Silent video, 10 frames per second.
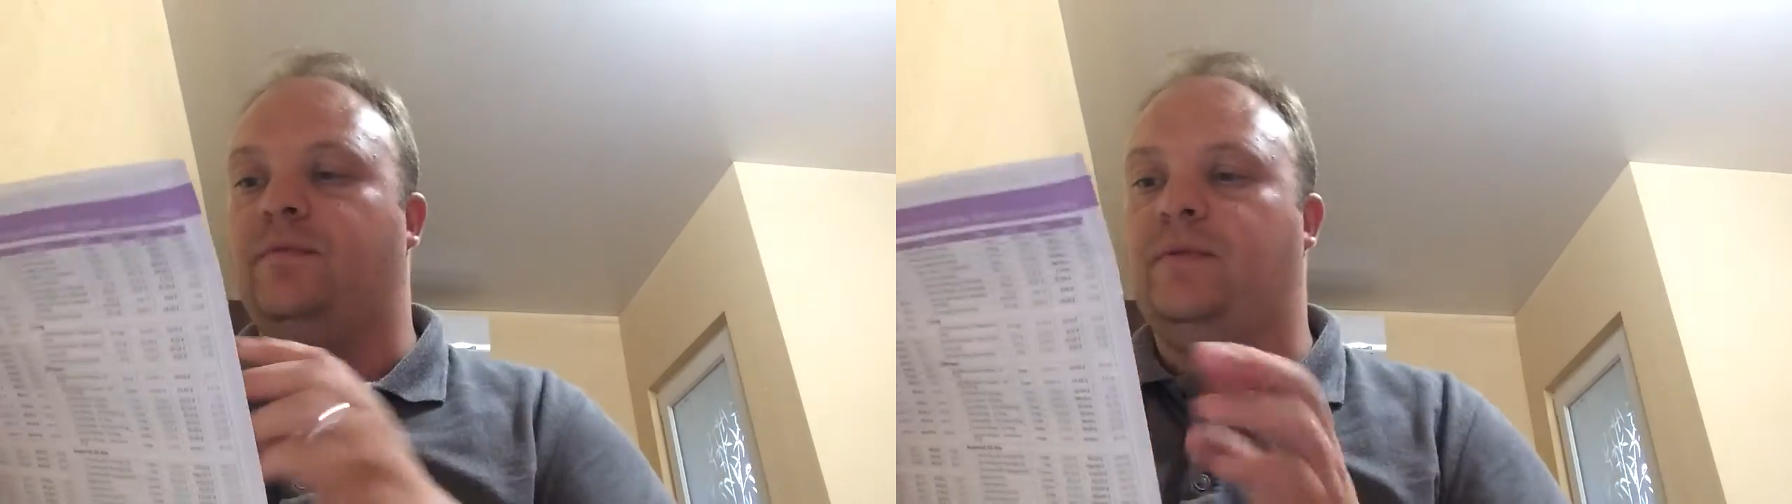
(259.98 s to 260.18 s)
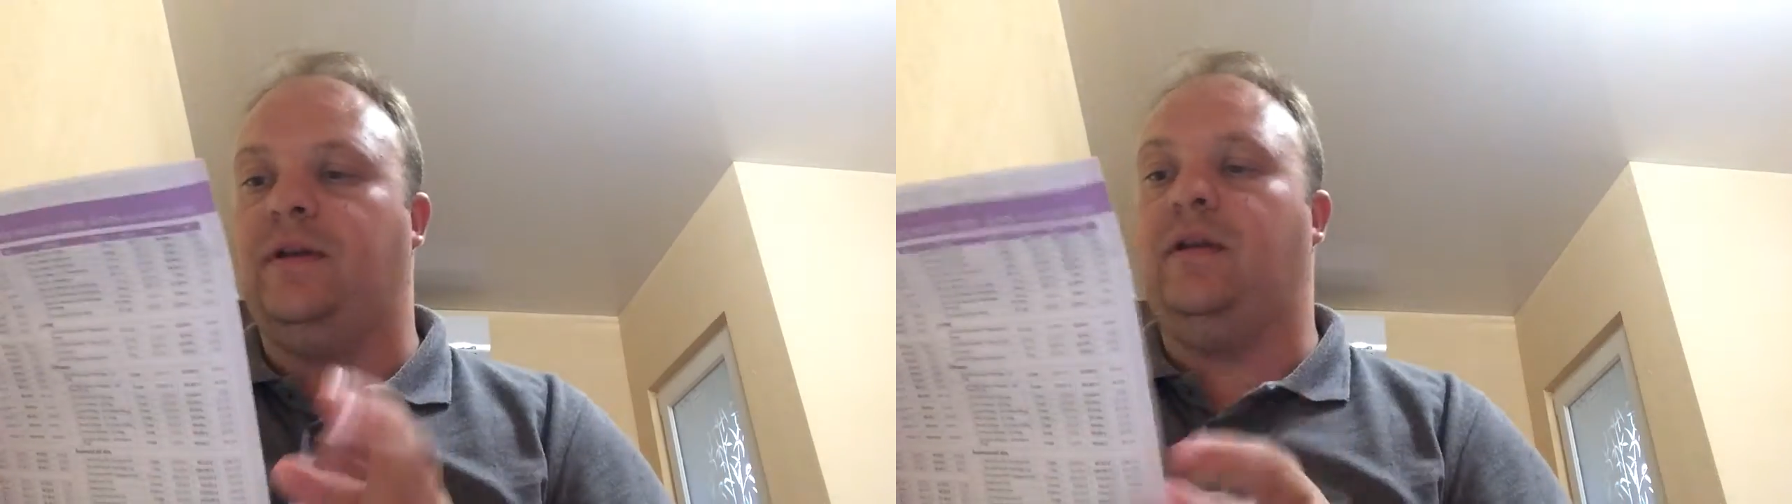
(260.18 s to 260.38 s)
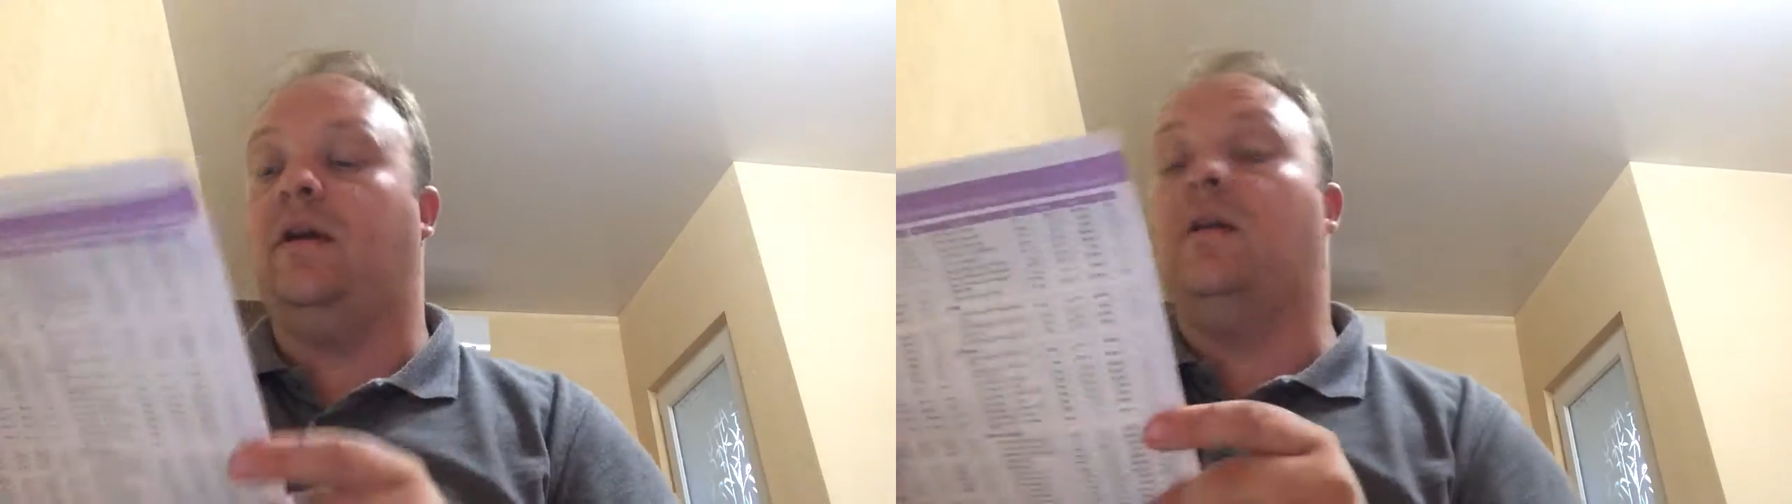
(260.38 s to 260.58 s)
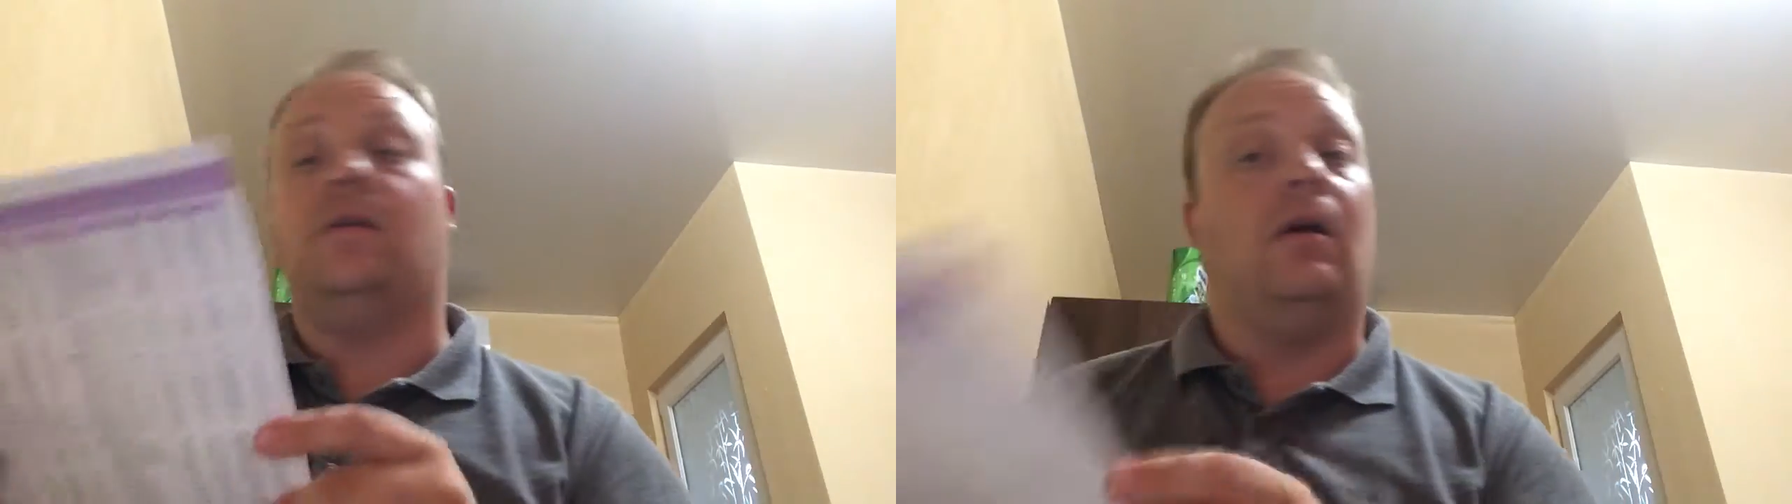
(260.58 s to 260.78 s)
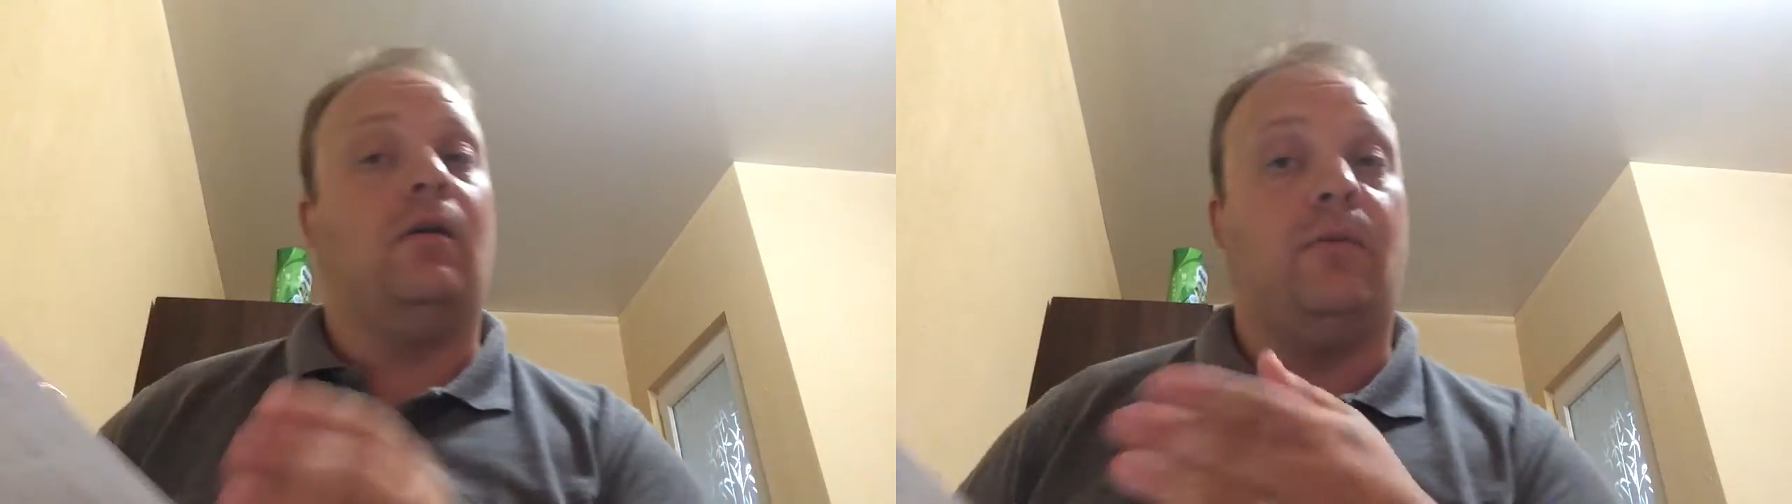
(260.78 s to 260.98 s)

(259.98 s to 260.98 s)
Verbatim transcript: comes with it, and I'll